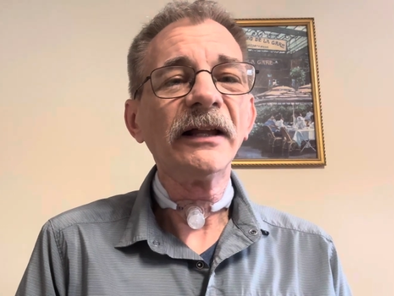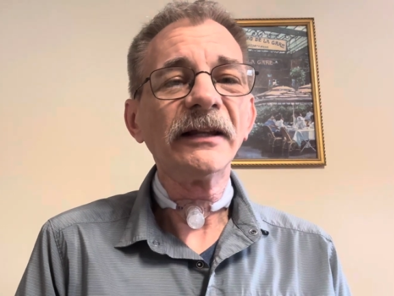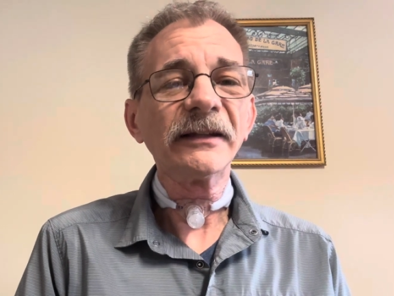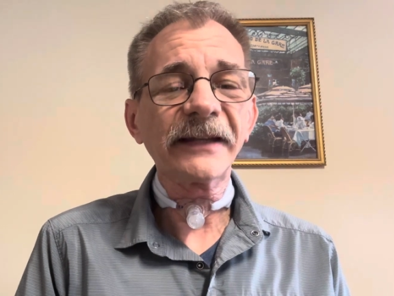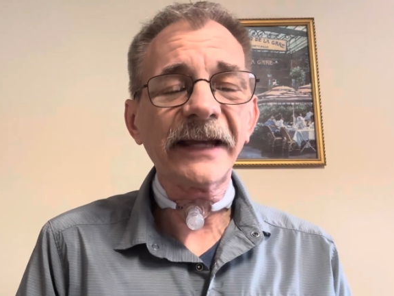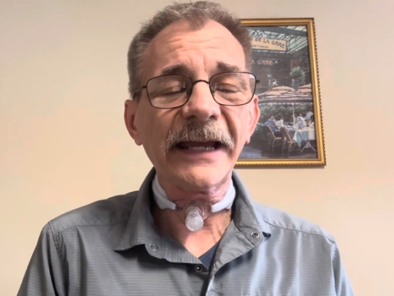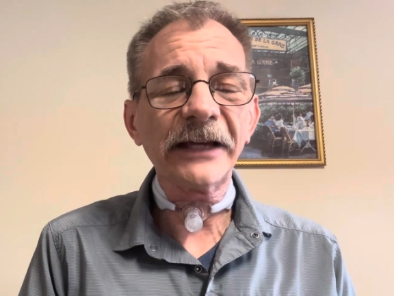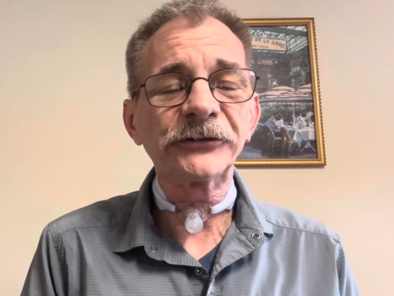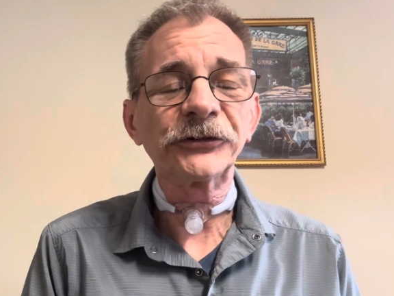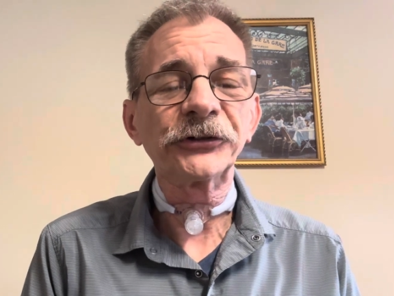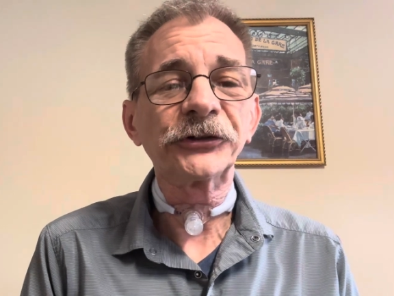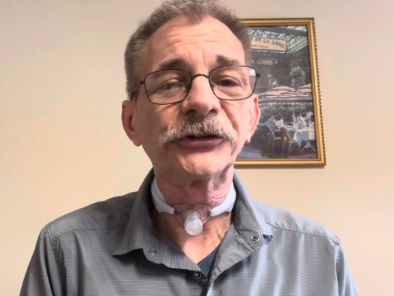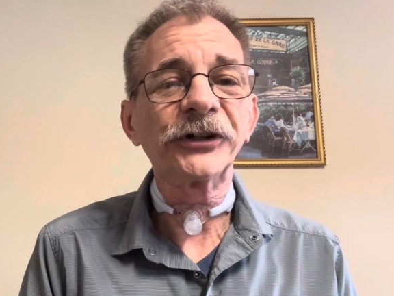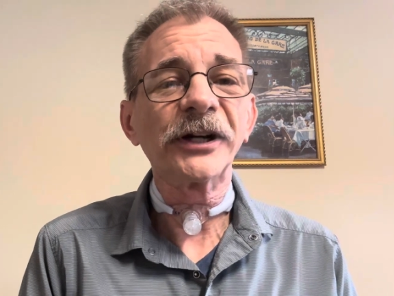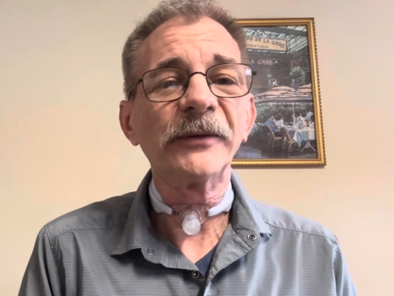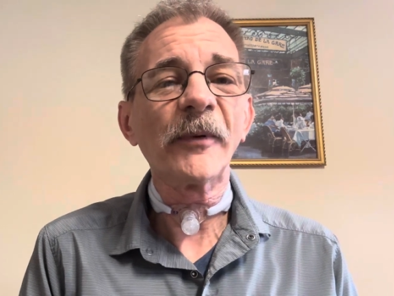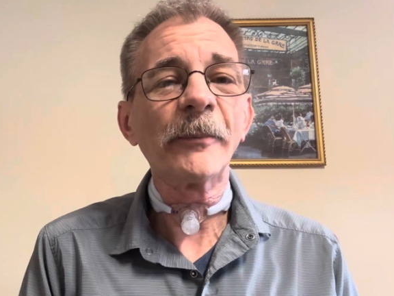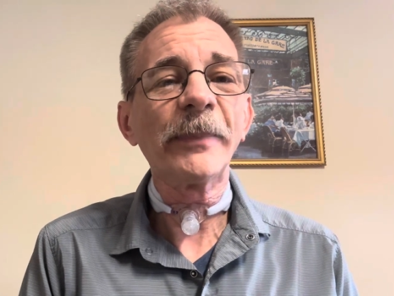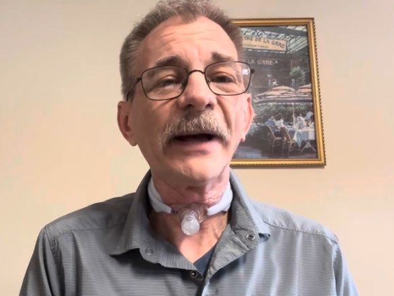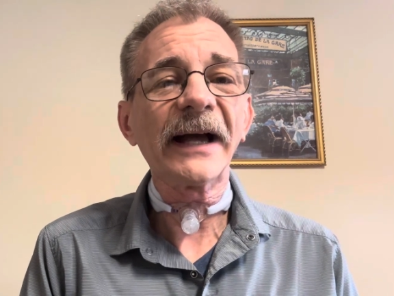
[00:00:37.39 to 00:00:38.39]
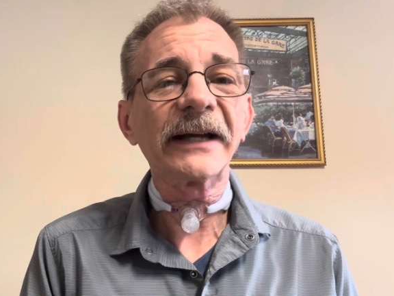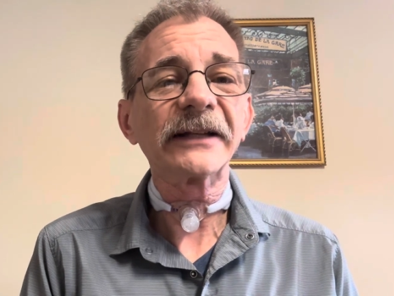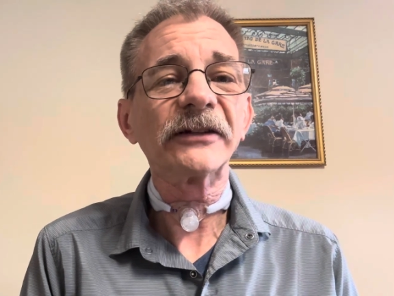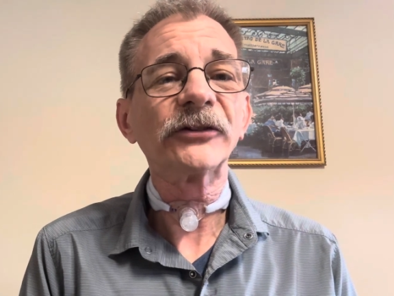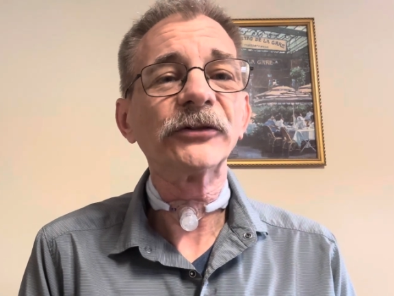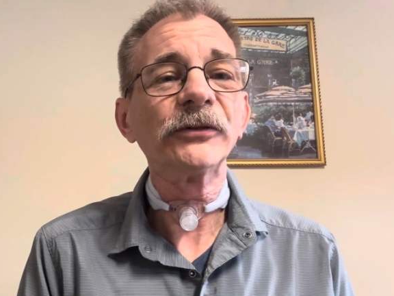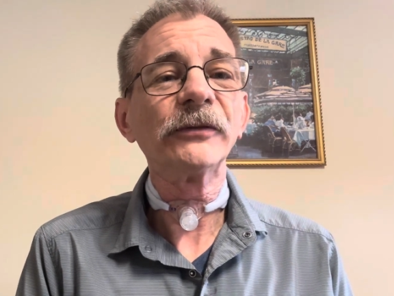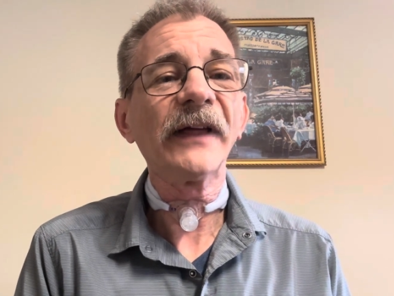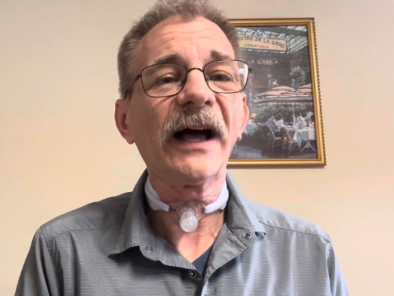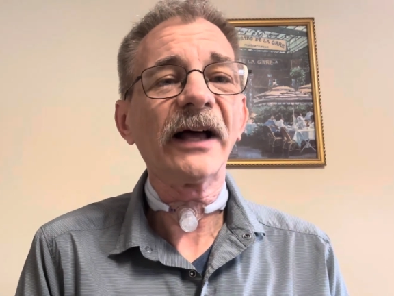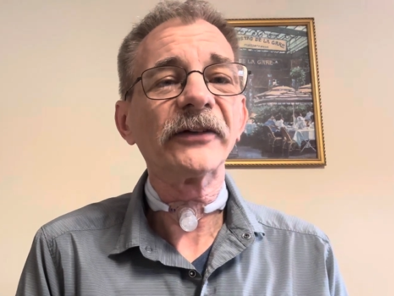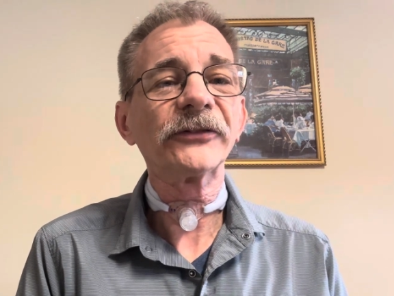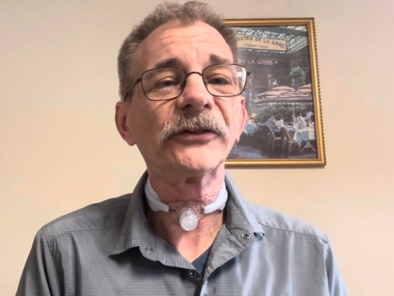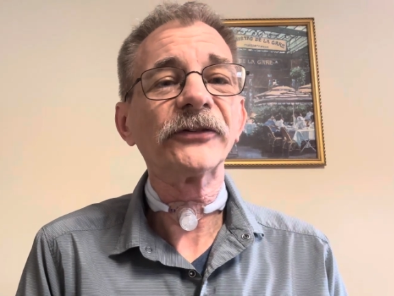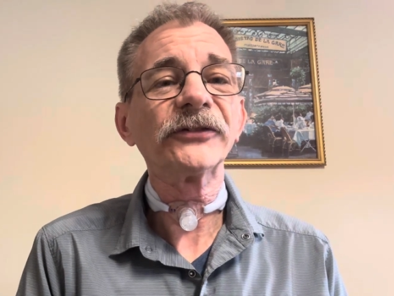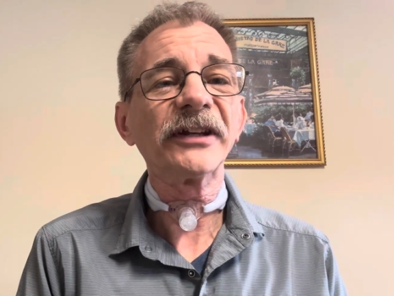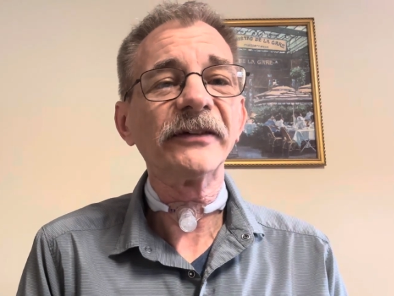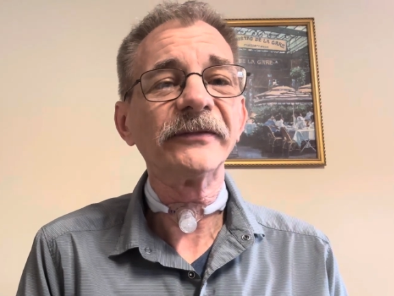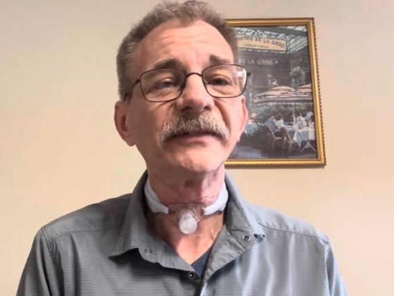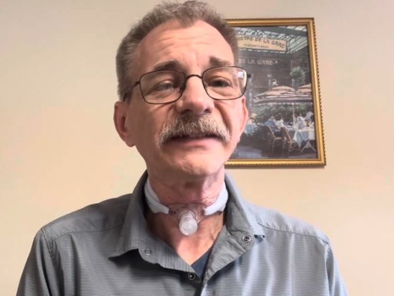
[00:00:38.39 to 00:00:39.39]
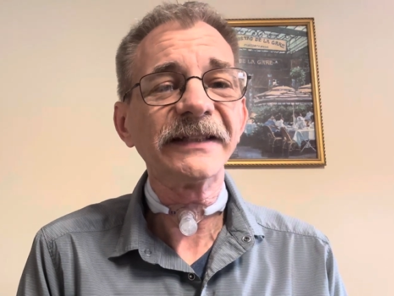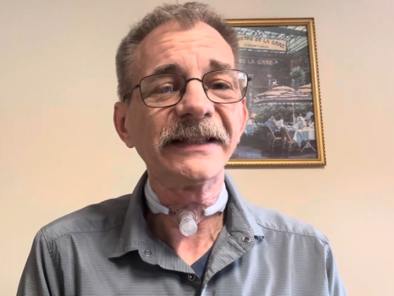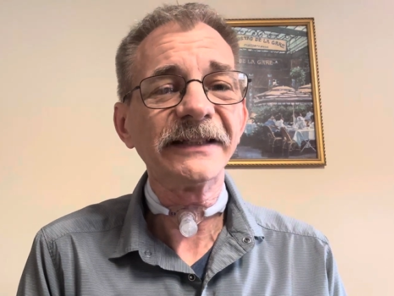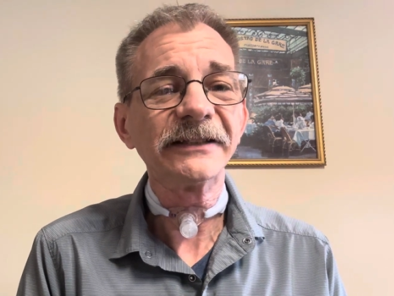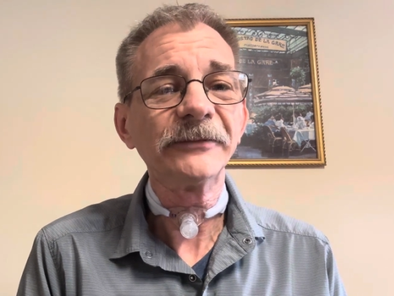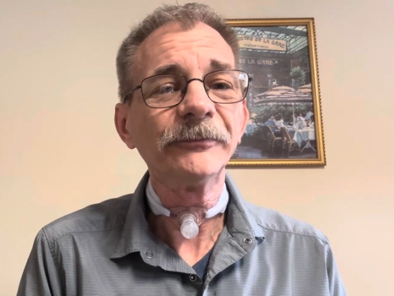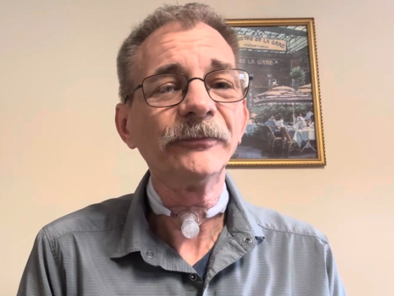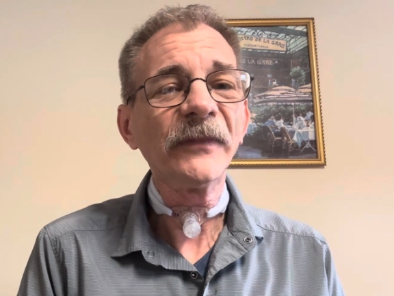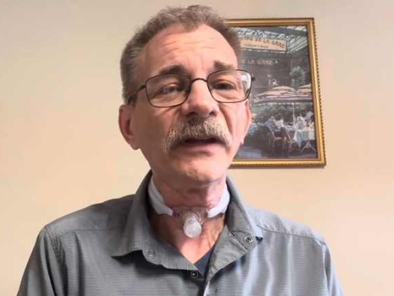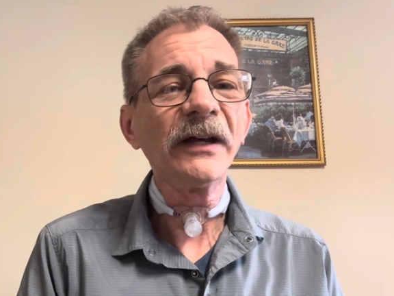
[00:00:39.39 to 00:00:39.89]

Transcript: cancer treatment back in 2017.